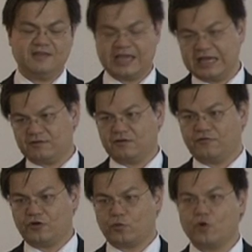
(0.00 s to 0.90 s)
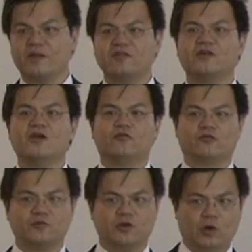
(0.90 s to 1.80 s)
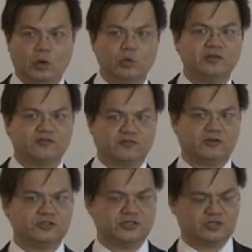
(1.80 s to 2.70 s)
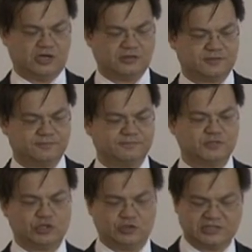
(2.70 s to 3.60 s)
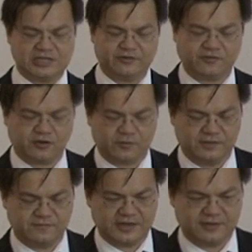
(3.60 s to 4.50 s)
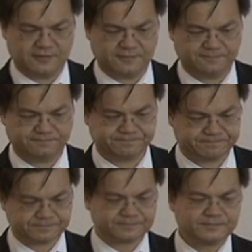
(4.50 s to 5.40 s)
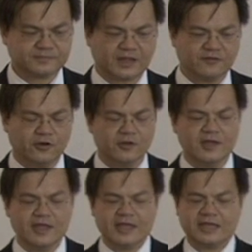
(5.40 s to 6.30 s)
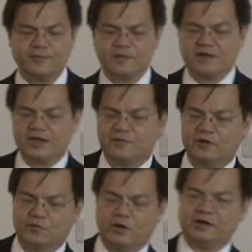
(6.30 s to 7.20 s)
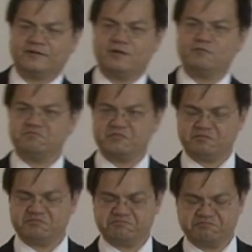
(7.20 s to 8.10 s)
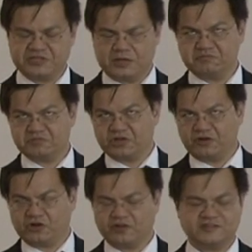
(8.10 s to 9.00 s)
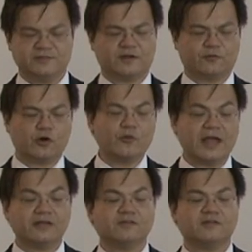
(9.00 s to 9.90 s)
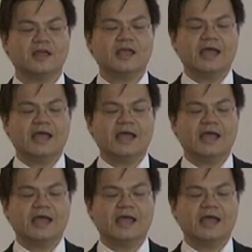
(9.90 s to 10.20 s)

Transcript: indicator of your romance from your own astrology chart. So that's how the talk will be divided. So keep in mind some sort of concept of romance.